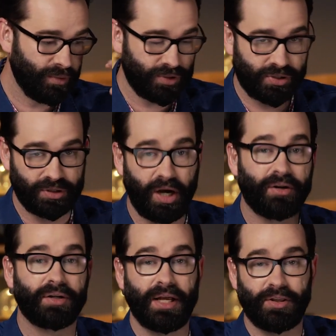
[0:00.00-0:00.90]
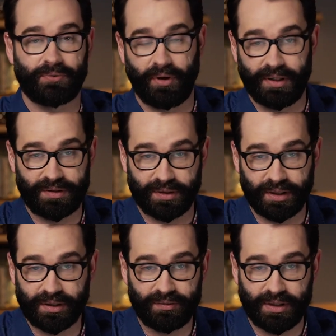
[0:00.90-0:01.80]
slaughtered and thrown into
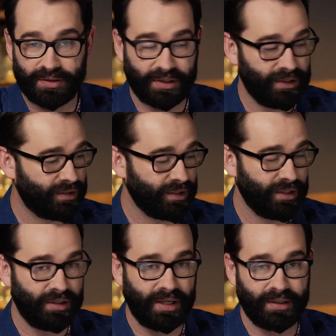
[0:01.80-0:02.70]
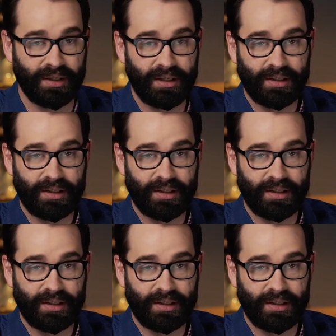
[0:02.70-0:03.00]
the, into, into the uh,